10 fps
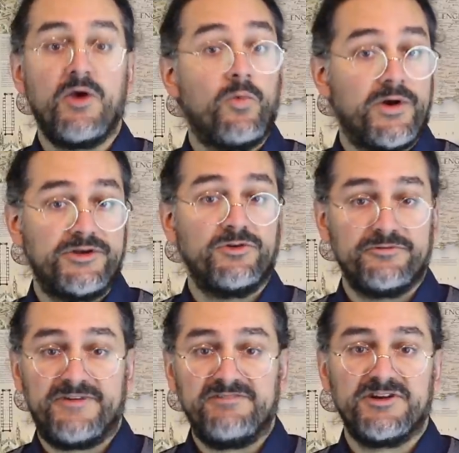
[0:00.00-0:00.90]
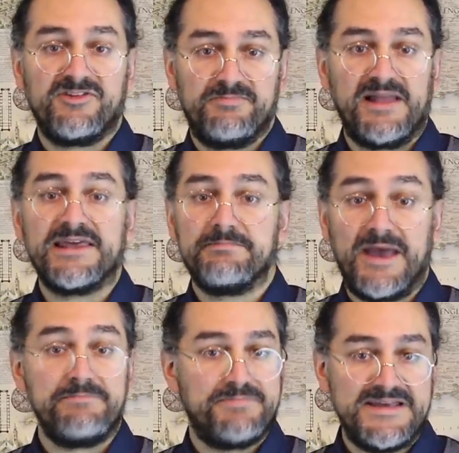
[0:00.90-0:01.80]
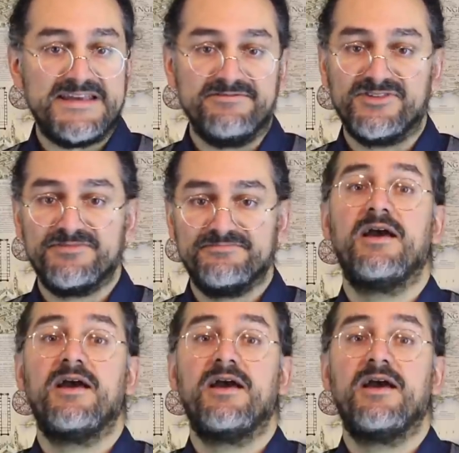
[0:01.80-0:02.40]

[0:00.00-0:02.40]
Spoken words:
What are your favorite spelling pet peeves?